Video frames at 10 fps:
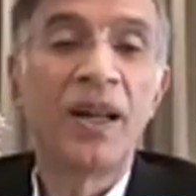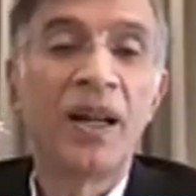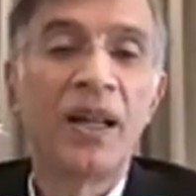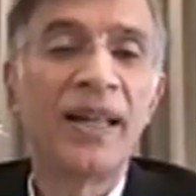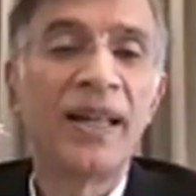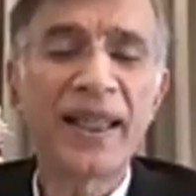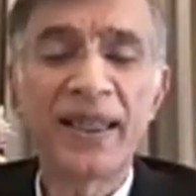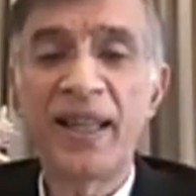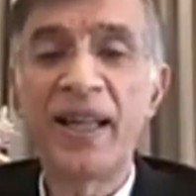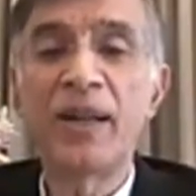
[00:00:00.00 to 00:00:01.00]

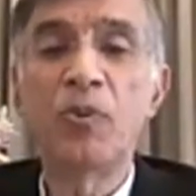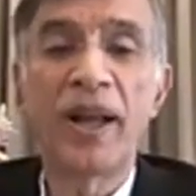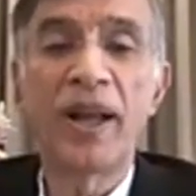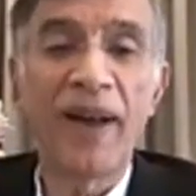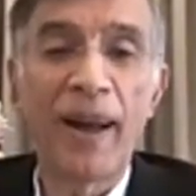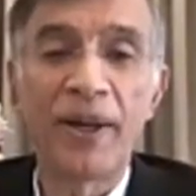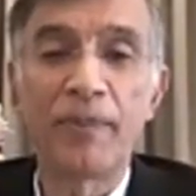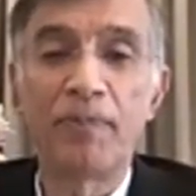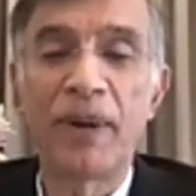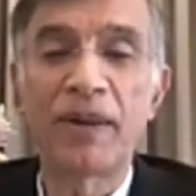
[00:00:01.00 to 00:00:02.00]
Nothing would have
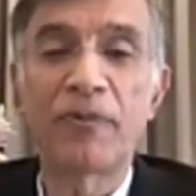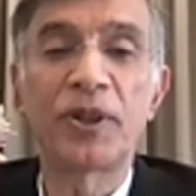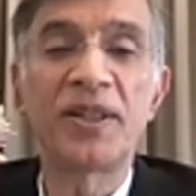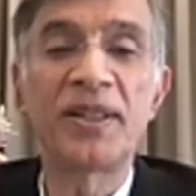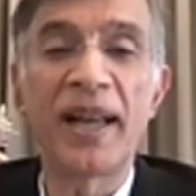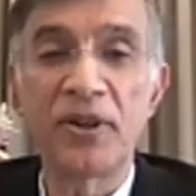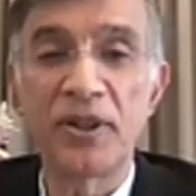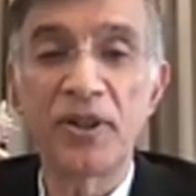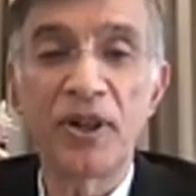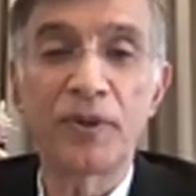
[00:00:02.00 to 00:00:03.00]
happened but for the
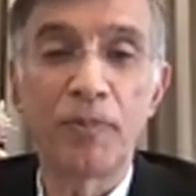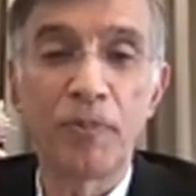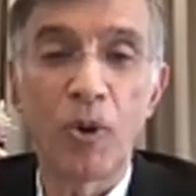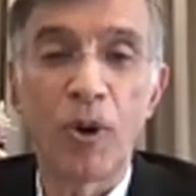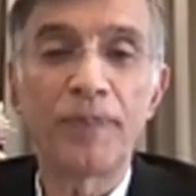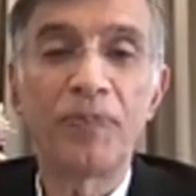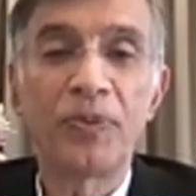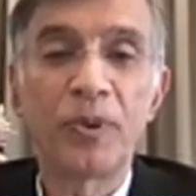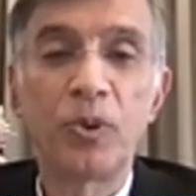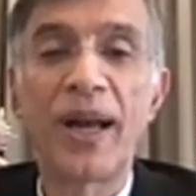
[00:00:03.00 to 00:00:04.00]
secretary of the board,
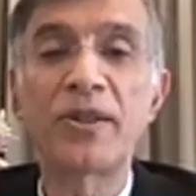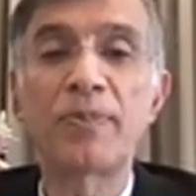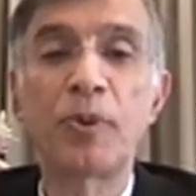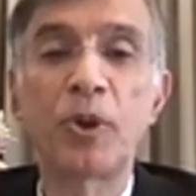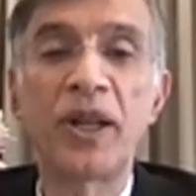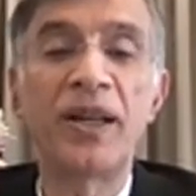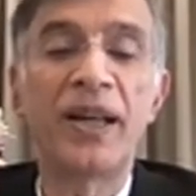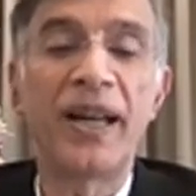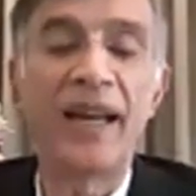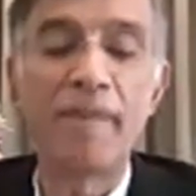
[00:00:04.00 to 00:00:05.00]
who has put
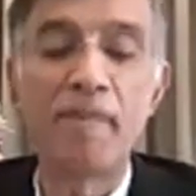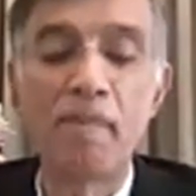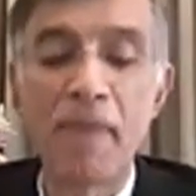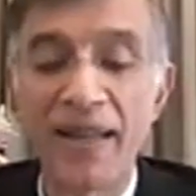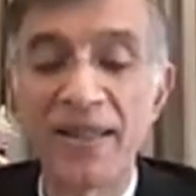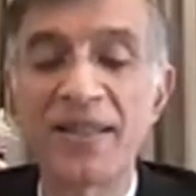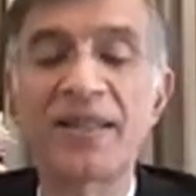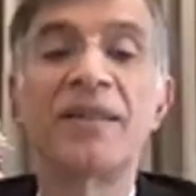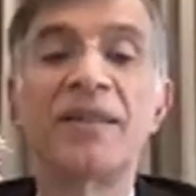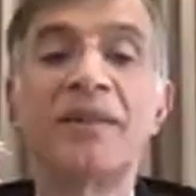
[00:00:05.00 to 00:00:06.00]
in
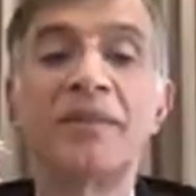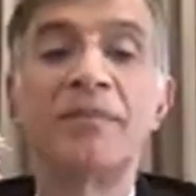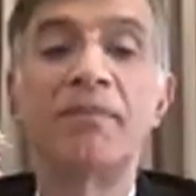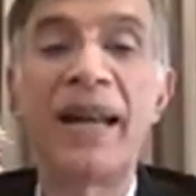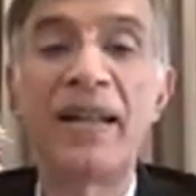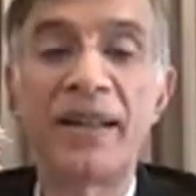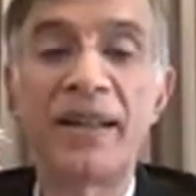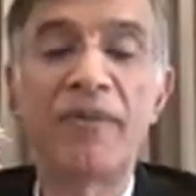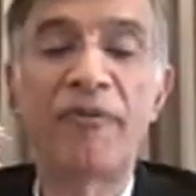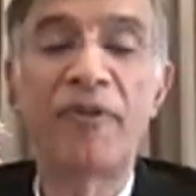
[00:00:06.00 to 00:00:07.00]
immense
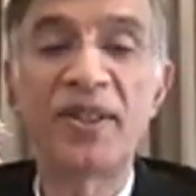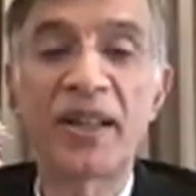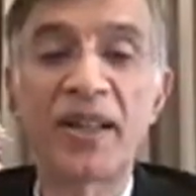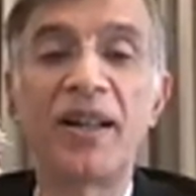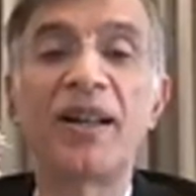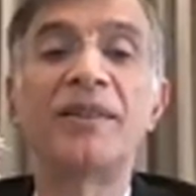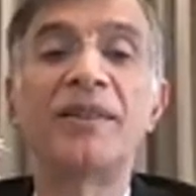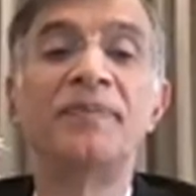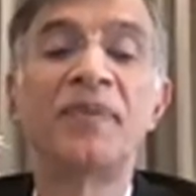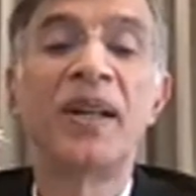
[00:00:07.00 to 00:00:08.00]
mental, physical,
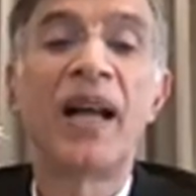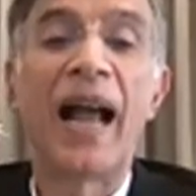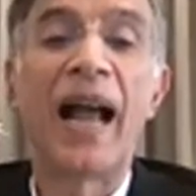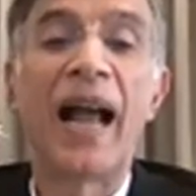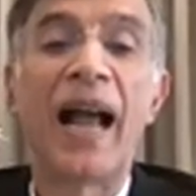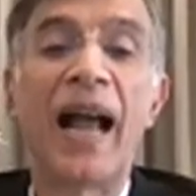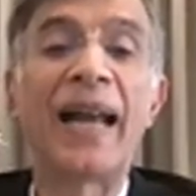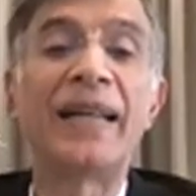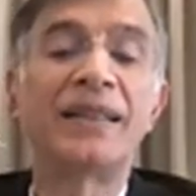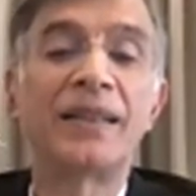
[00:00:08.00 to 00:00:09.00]

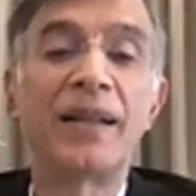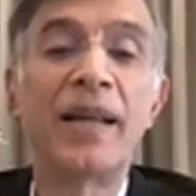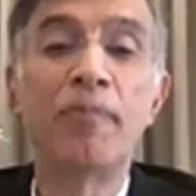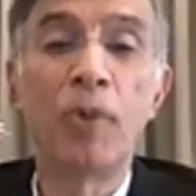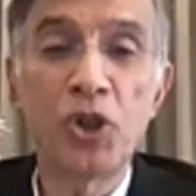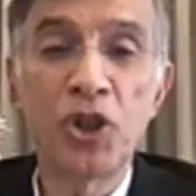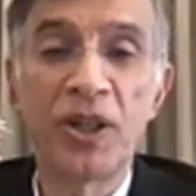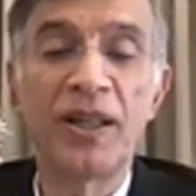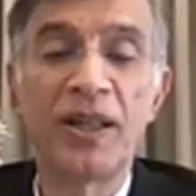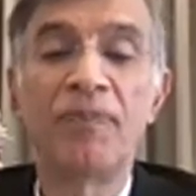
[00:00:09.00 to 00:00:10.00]
and
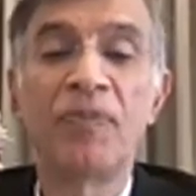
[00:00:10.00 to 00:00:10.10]
emotional